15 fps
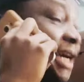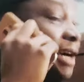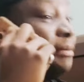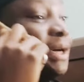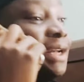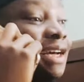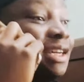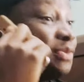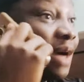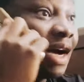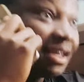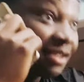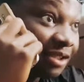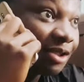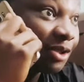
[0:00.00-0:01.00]
man, that's why I
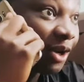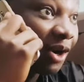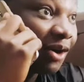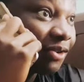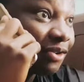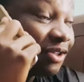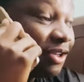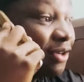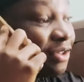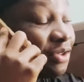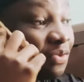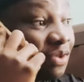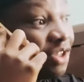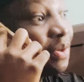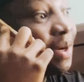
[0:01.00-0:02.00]
actually called, you know, to
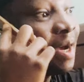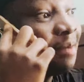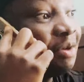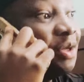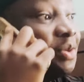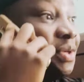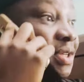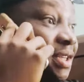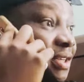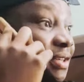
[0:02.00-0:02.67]
wish you a happy new year.